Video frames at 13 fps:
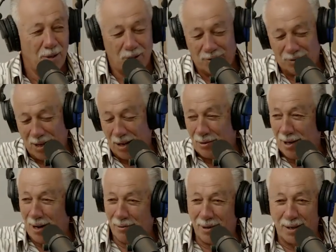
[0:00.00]
Off they
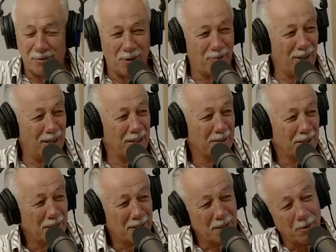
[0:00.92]
drove around the thing.
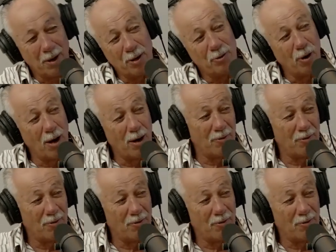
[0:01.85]
So I drove